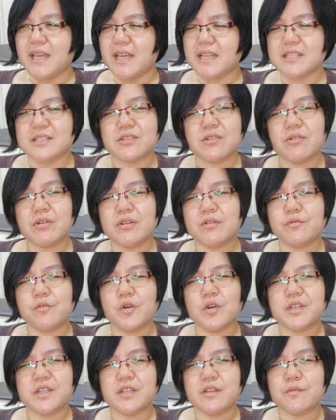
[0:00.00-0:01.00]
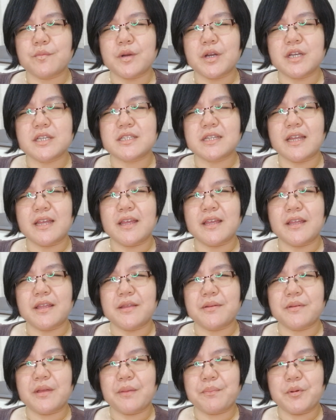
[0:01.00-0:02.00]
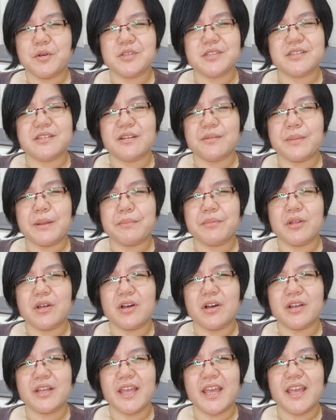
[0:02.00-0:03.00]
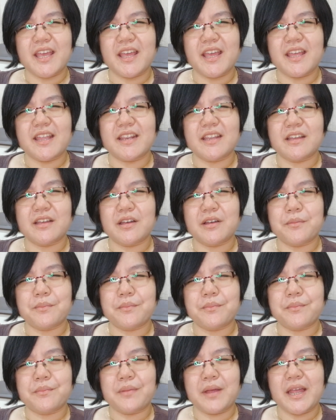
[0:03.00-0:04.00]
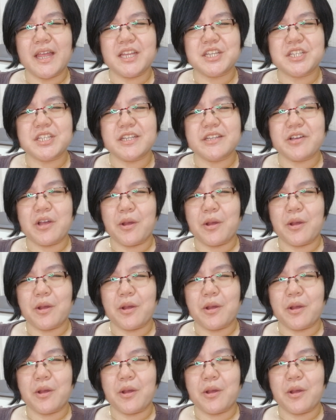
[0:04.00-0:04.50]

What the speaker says: And so on the 14th of March, I posted on my blog, and I actually